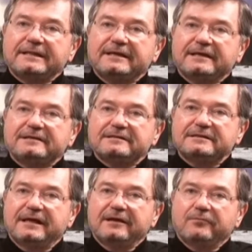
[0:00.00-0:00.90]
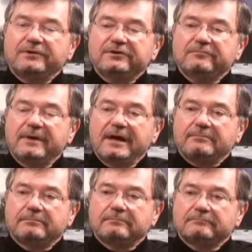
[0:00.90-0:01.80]
the end of the day, when you map
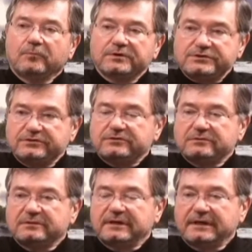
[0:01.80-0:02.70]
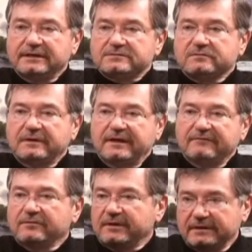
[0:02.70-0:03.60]
what you're doing against what
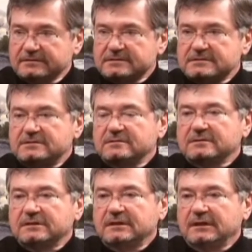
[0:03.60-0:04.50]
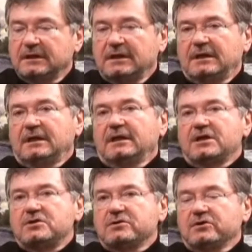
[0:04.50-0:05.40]
everyone else is doing,
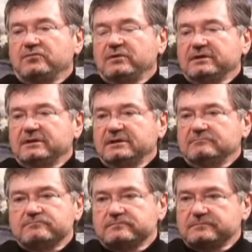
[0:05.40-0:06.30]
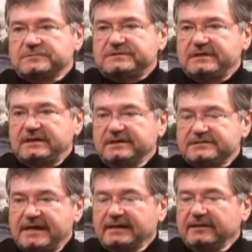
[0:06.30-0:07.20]
you can really see
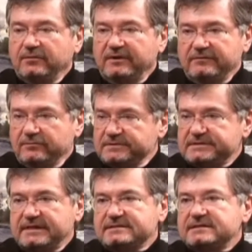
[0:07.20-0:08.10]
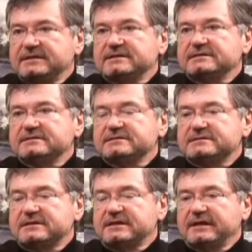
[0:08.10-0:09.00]
exactly where everyone's density is.
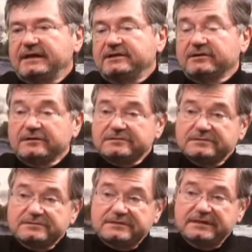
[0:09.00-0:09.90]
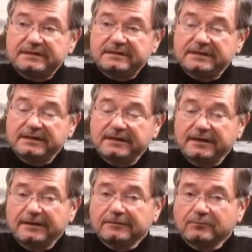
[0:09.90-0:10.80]
And you can also see
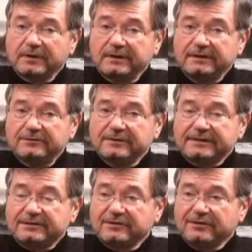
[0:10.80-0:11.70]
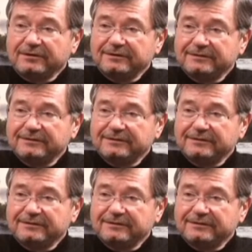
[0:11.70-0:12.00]
what you like to call,